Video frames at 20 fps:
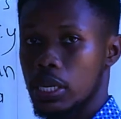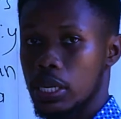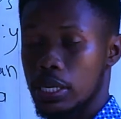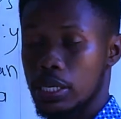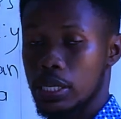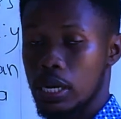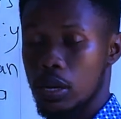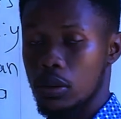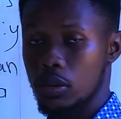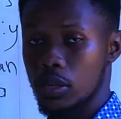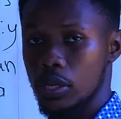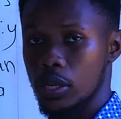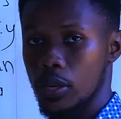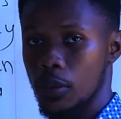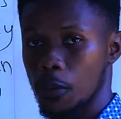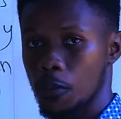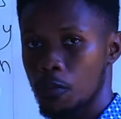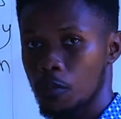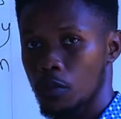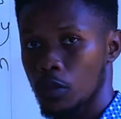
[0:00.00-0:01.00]
Is that
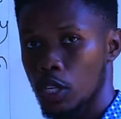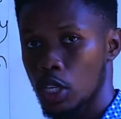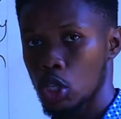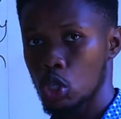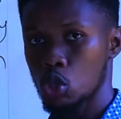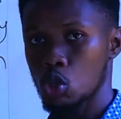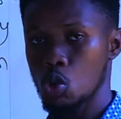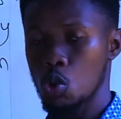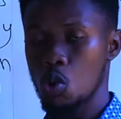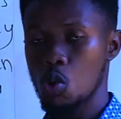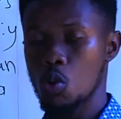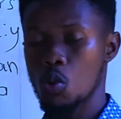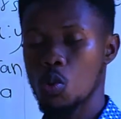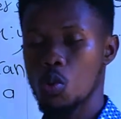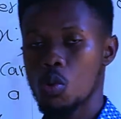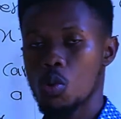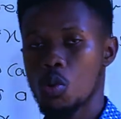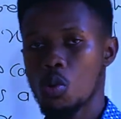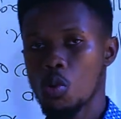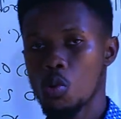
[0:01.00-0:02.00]
okay? So
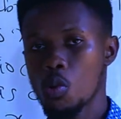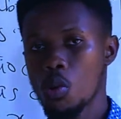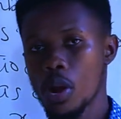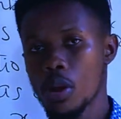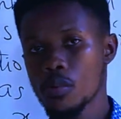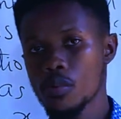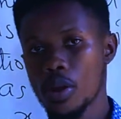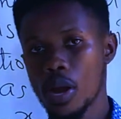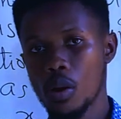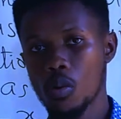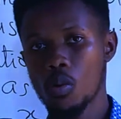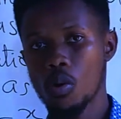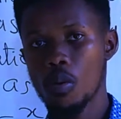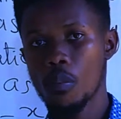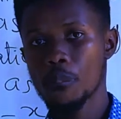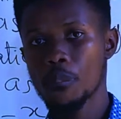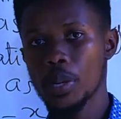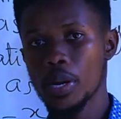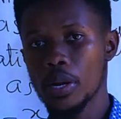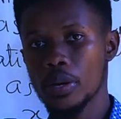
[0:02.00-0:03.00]
when we are
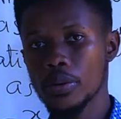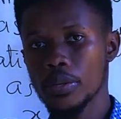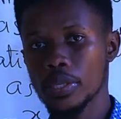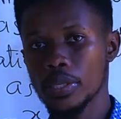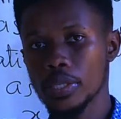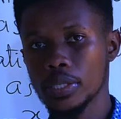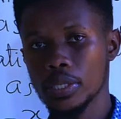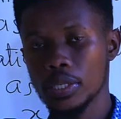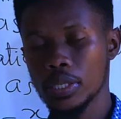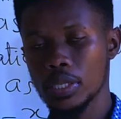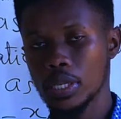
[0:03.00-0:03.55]
comparing